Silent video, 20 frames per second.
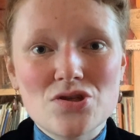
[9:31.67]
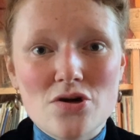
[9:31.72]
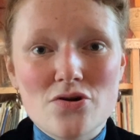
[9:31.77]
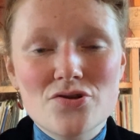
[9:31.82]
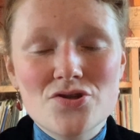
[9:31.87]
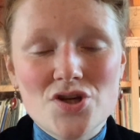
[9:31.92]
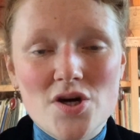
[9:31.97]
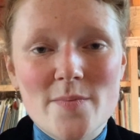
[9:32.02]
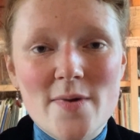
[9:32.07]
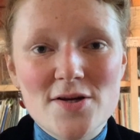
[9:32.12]

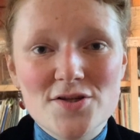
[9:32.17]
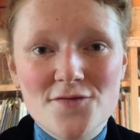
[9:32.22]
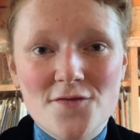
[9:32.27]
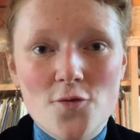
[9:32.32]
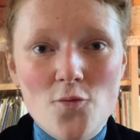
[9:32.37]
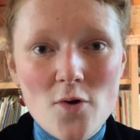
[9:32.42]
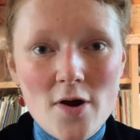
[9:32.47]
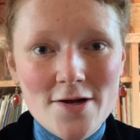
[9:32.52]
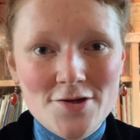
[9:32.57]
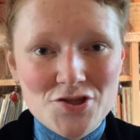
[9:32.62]
so, much for
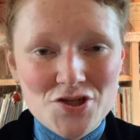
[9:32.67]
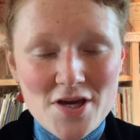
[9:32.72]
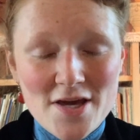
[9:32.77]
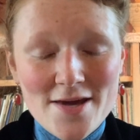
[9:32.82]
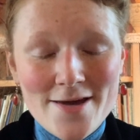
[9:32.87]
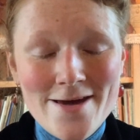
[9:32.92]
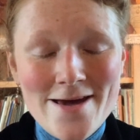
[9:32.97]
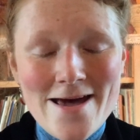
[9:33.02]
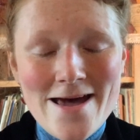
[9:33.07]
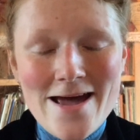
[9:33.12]

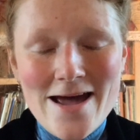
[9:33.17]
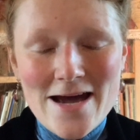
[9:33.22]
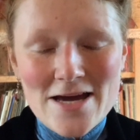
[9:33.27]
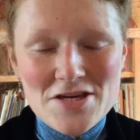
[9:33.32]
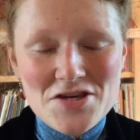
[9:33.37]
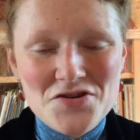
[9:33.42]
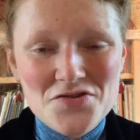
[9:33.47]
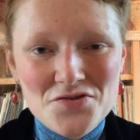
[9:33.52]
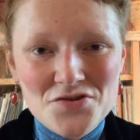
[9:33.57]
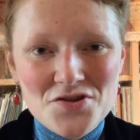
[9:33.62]
watching. A
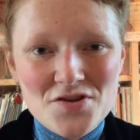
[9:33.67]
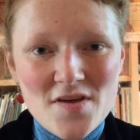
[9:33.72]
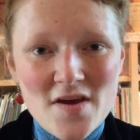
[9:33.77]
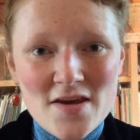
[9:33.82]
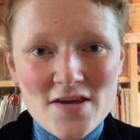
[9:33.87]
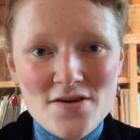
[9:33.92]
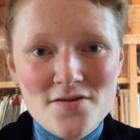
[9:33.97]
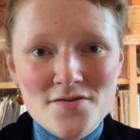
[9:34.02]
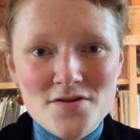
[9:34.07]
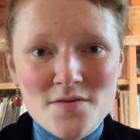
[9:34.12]
huge
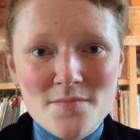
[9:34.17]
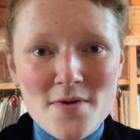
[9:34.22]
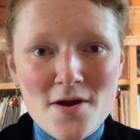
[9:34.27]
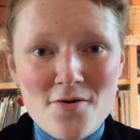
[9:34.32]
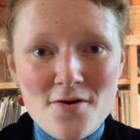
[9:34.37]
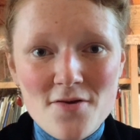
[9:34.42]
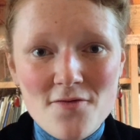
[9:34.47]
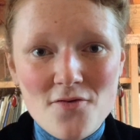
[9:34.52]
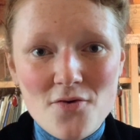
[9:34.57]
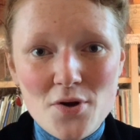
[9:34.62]
thank you to
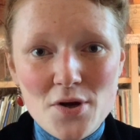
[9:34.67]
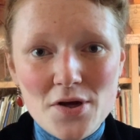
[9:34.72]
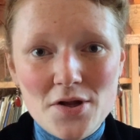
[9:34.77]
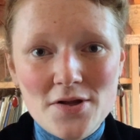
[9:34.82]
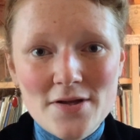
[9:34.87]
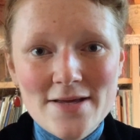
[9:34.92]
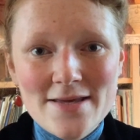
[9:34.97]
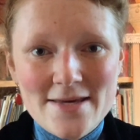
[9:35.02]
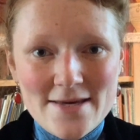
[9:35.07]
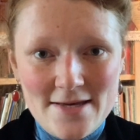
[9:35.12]
Mary
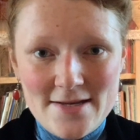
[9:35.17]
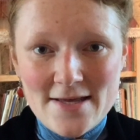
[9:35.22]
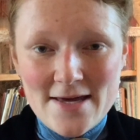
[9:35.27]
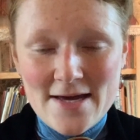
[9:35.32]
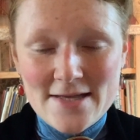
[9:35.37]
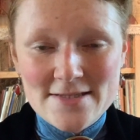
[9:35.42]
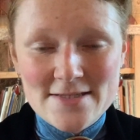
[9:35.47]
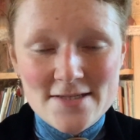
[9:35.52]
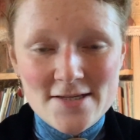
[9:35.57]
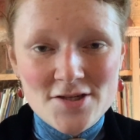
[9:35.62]
Royal, Kit
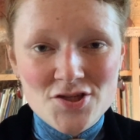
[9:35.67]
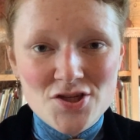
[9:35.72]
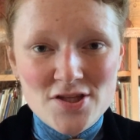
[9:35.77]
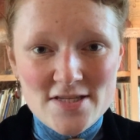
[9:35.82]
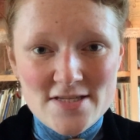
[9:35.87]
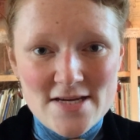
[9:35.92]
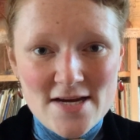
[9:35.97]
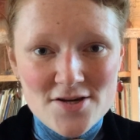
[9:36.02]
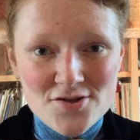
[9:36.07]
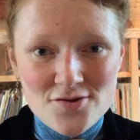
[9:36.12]
Kat Stitch, and
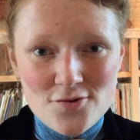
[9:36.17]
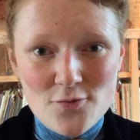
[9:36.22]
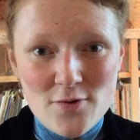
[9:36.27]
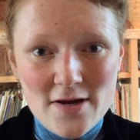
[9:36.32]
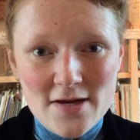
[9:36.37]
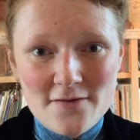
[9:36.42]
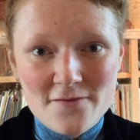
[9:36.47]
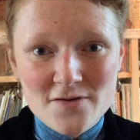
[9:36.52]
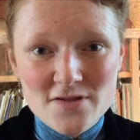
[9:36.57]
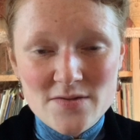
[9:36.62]
Sandra
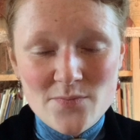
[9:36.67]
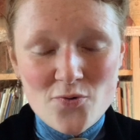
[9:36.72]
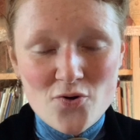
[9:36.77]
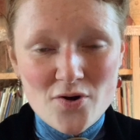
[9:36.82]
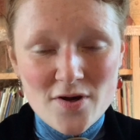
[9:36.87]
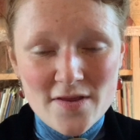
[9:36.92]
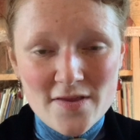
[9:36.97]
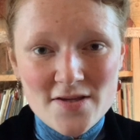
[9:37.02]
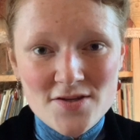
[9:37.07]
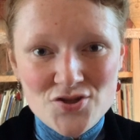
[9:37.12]
White for
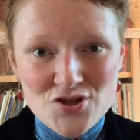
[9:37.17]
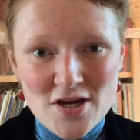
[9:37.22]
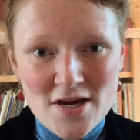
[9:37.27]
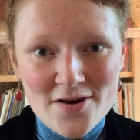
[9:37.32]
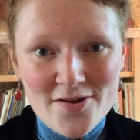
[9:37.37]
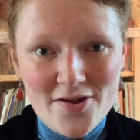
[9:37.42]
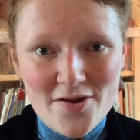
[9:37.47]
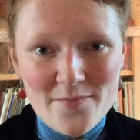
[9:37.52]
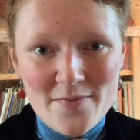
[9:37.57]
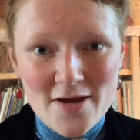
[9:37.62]
supporting this
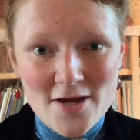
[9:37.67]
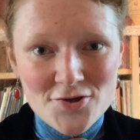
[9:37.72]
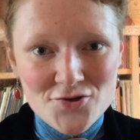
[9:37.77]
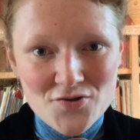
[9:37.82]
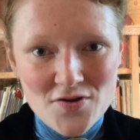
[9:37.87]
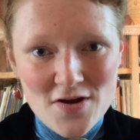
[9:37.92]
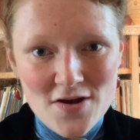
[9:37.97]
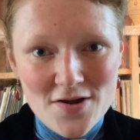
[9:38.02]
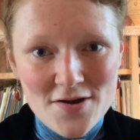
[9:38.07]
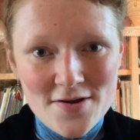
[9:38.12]
channel on
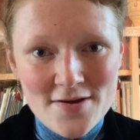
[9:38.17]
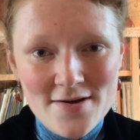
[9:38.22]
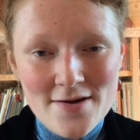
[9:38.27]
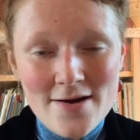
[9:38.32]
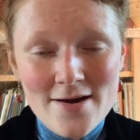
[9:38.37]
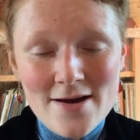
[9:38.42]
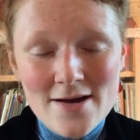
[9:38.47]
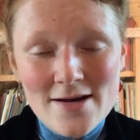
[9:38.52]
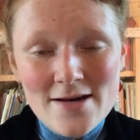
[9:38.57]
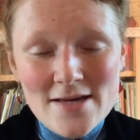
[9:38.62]
Patreon.
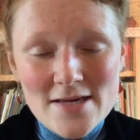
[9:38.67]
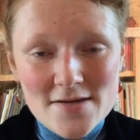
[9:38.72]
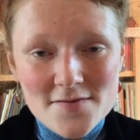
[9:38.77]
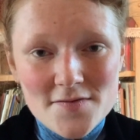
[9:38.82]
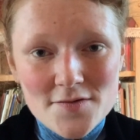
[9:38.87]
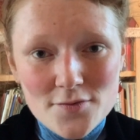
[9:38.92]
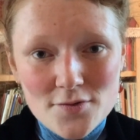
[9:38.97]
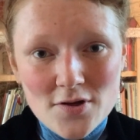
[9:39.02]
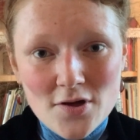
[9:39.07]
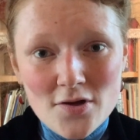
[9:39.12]
If
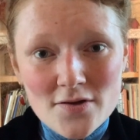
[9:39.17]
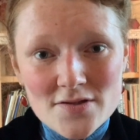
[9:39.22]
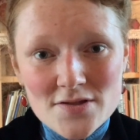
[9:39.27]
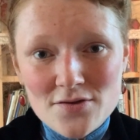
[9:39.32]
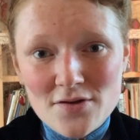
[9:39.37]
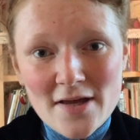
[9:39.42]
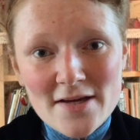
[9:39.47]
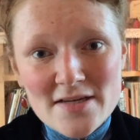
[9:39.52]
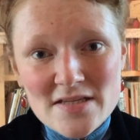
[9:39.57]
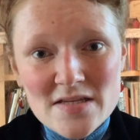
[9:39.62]
you would also
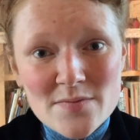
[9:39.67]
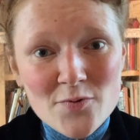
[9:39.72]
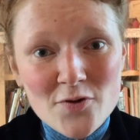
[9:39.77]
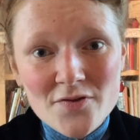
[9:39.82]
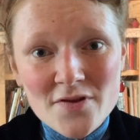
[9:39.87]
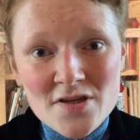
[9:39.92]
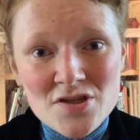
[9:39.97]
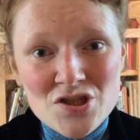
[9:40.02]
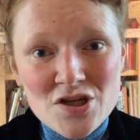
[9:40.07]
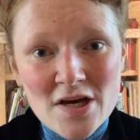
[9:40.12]
like to
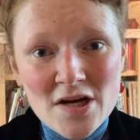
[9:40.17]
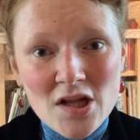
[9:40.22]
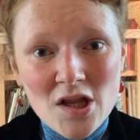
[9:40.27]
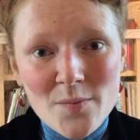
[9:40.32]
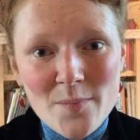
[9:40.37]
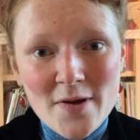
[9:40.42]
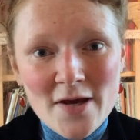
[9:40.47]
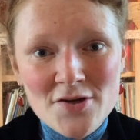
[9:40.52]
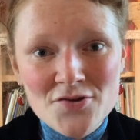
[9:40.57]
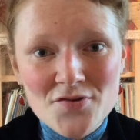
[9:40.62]
support this channel
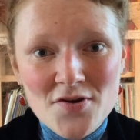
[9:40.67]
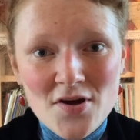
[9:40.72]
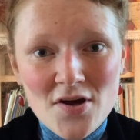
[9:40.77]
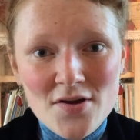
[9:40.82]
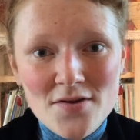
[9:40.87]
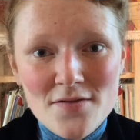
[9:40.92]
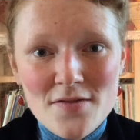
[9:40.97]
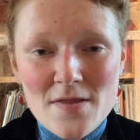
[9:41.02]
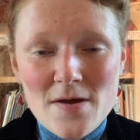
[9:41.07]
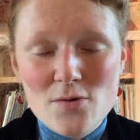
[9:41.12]
on
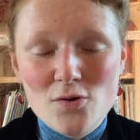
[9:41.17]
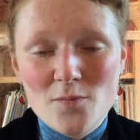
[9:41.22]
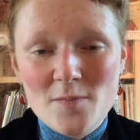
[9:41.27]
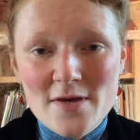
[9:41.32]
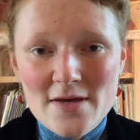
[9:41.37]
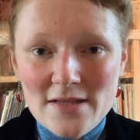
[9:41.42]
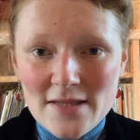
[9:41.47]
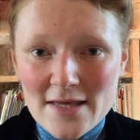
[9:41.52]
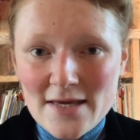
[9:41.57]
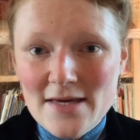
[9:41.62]
Patreon, there will
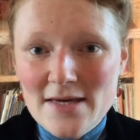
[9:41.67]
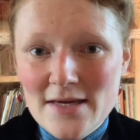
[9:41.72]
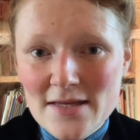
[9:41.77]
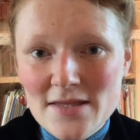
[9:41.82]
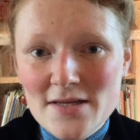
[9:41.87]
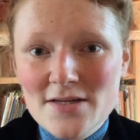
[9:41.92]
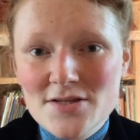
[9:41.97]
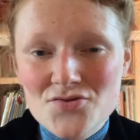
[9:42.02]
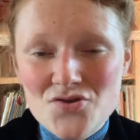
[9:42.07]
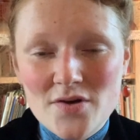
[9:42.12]
be a link in
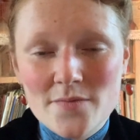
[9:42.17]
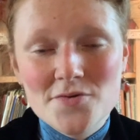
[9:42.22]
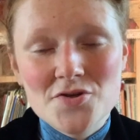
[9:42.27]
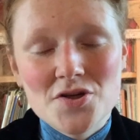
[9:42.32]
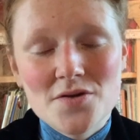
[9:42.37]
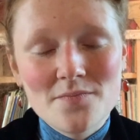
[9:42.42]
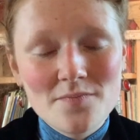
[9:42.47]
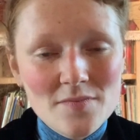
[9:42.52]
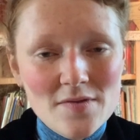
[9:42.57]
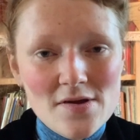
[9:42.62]
the
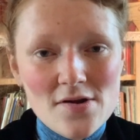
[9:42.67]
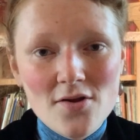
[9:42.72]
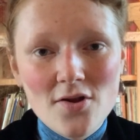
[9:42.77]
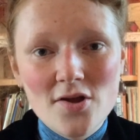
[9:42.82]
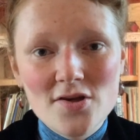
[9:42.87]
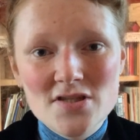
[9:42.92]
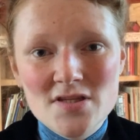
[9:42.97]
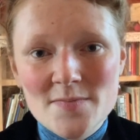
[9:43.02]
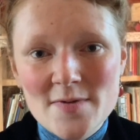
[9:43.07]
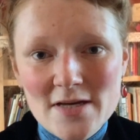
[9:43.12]
description. There will
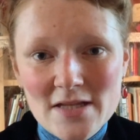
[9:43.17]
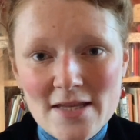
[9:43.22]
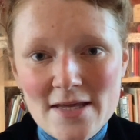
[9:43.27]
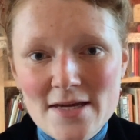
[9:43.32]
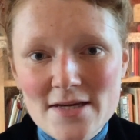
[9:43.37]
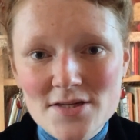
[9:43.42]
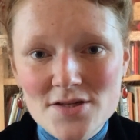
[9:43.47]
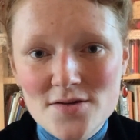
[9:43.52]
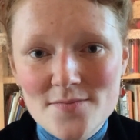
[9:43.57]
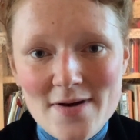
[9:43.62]
also be a
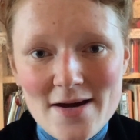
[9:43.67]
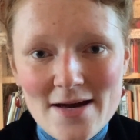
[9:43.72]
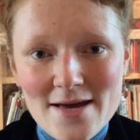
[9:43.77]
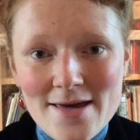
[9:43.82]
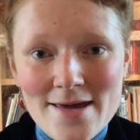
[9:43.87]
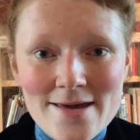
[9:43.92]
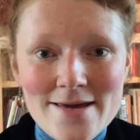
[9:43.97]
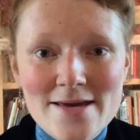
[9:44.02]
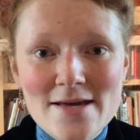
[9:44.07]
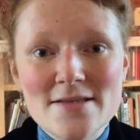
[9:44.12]
link to
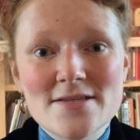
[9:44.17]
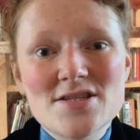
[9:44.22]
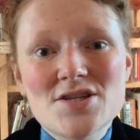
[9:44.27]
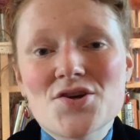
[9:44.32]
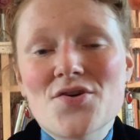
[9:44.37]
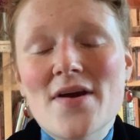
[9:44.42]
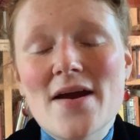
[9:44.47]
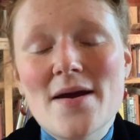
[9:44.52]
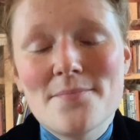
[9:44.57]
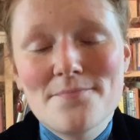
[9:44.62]
my
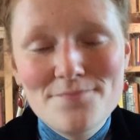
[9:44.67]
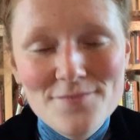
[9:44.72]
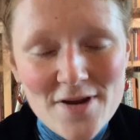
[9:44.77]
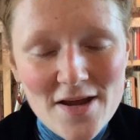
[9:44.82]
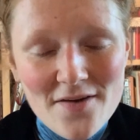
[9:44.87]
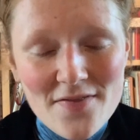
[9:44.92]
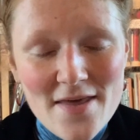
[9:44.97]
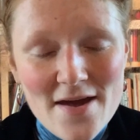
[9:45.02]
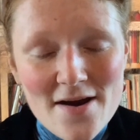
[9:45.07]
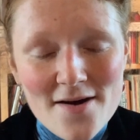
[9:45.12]
Instagram
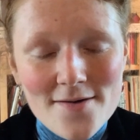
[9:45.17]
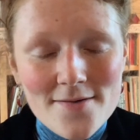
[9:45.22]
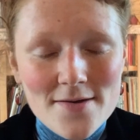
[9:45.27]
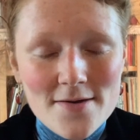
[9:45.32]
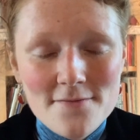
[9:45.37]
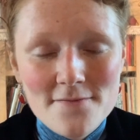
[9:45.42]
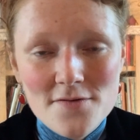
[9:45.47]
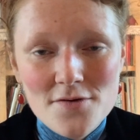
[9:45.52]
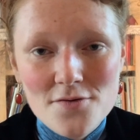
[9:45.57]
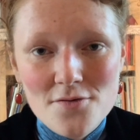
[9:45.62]
down there
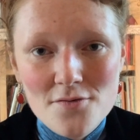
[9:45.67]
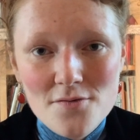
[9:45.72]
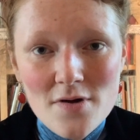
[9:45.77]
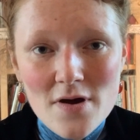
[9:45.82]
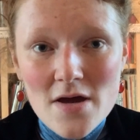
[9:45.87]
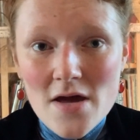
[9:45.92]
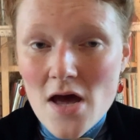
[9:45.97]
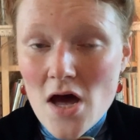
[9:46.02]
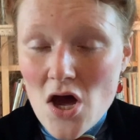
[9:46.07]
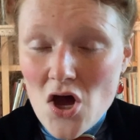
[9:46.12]
if you
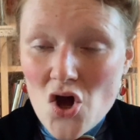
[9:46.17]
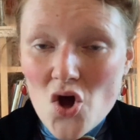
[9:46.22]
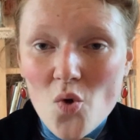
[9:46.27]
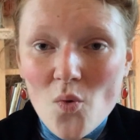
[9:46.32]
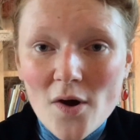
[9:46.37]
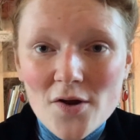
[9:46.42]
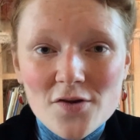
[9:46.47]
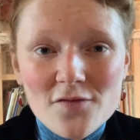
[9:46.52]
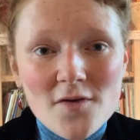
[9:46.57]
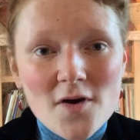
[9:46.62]

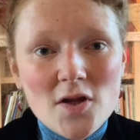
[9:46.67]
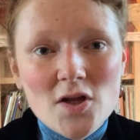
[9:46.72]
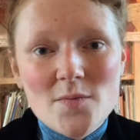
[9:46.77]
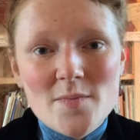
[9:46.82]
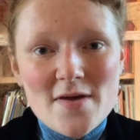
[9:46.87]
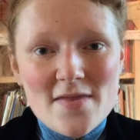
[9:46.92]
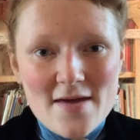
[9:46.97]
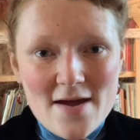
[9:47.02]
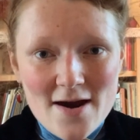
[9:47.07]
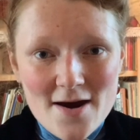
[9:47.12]
want to follow
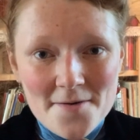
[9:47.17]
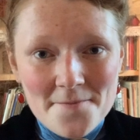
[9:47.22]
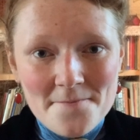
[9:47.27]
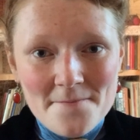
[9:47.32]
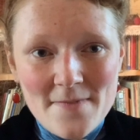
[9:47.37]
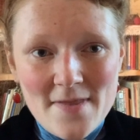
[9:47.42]
me there.